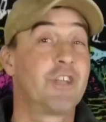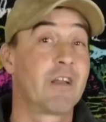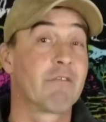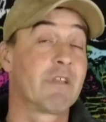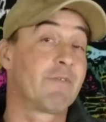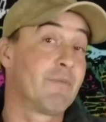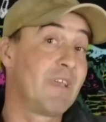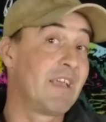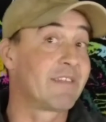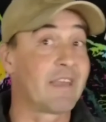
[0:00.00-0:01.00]
Generally
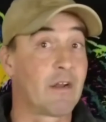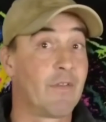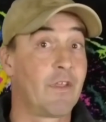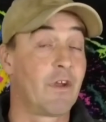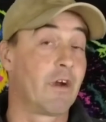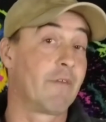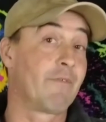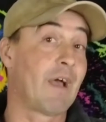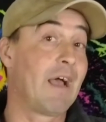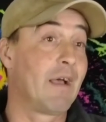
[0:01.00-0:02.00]
for me, it's out in the
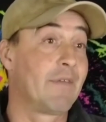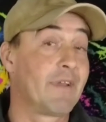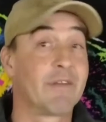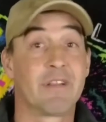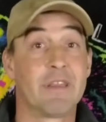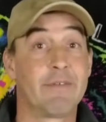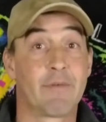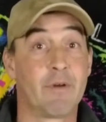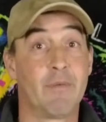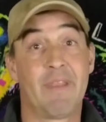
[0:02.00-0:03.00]
yard. If they're in the
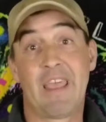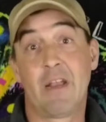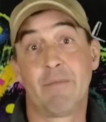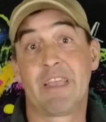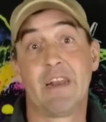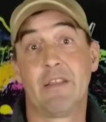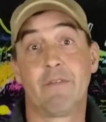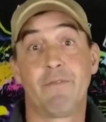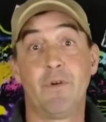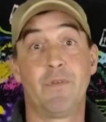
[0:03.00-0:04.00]
living room and they hear me
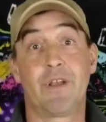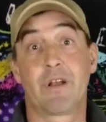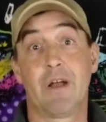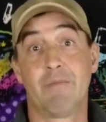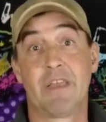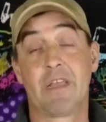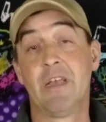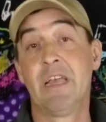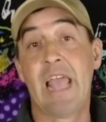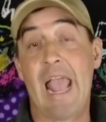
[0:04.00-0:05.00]
getting the food, they're
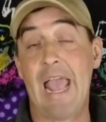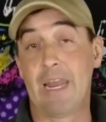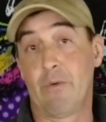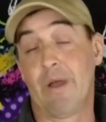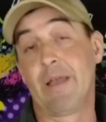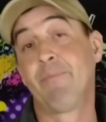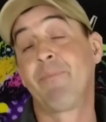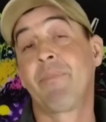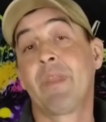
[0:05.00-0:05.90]
coming anyway.